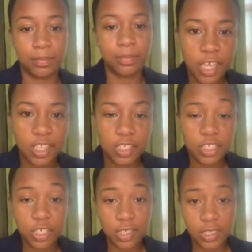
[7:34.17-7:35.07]
A
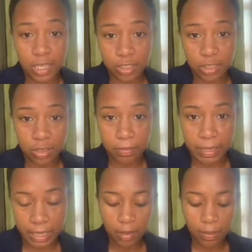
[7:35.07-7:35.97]
teacher's action
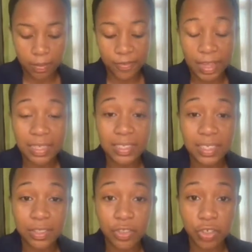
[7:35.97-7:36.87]
plan provides
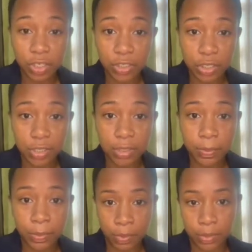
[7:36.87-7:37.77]
instructional
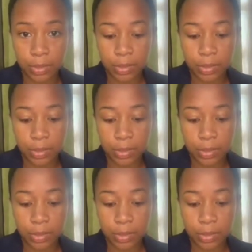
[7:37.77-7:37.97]
support